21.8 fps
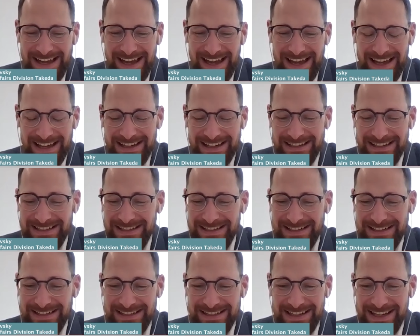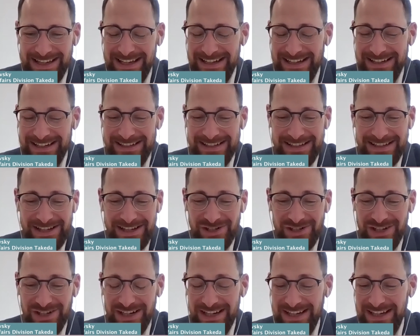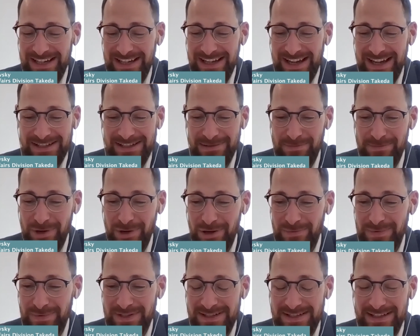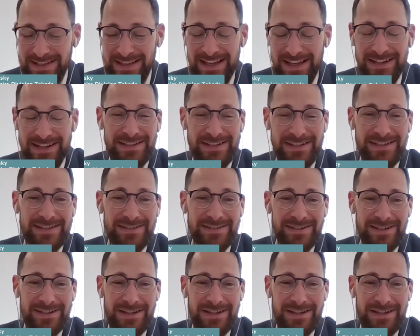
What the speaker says: And Takeda essentially has a purpose, and that is